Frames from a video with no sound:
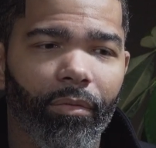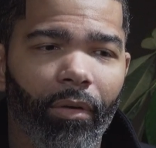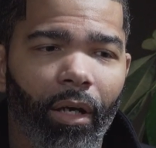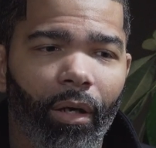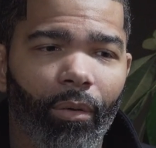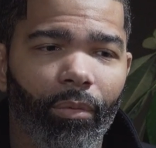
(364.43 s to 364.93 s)

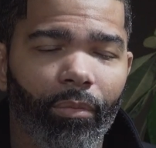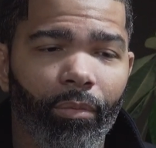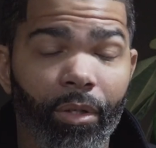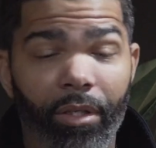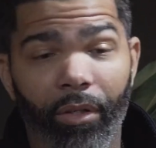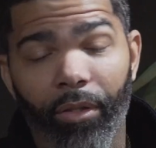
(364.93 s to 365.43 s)
of
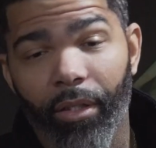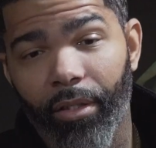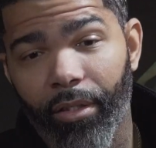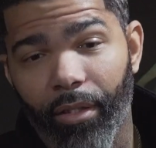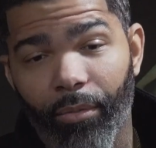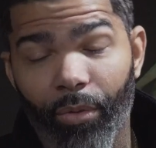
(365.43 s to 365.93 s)

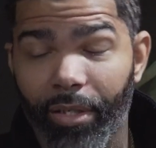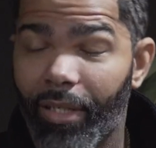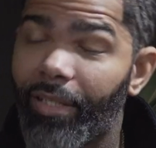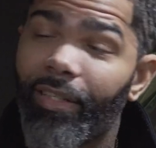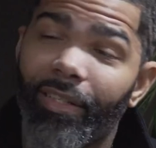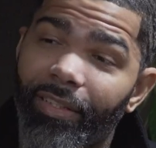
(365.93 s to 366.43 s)
resilience and
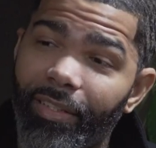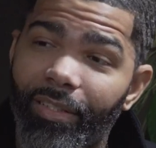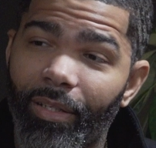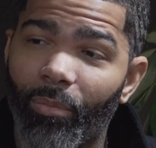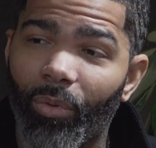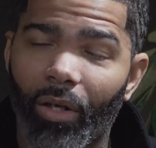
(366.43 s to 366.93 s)
resistance in
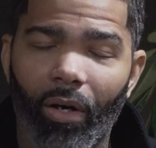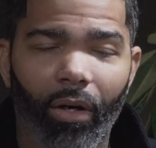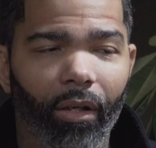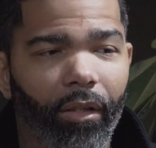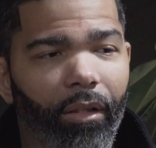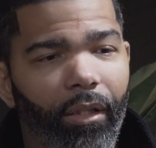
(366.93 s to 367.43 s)
some
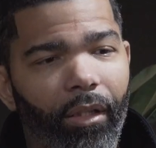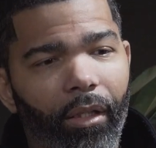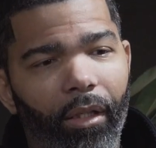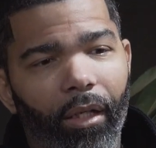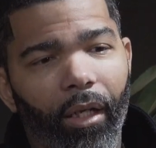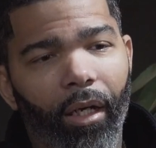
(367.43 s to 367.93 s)
regard,
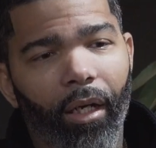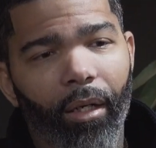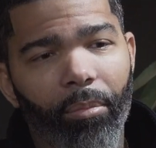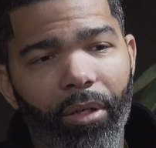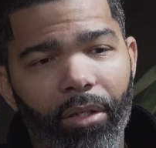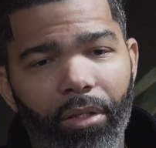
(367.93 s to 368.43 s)

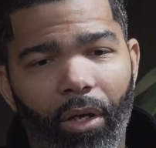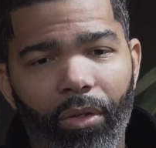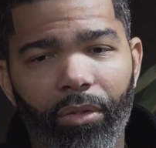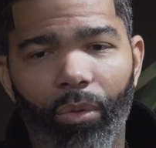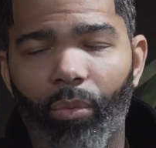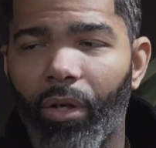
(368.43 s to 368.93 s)
but it's
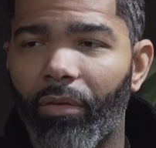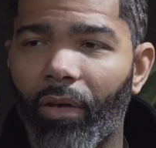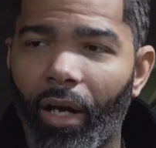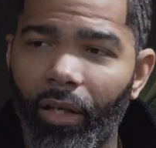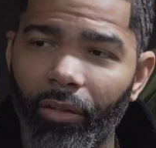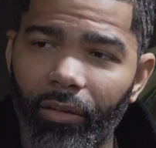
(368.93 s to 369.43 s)
also one of
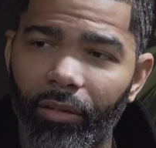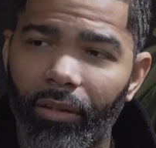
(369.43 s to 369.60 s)
honor.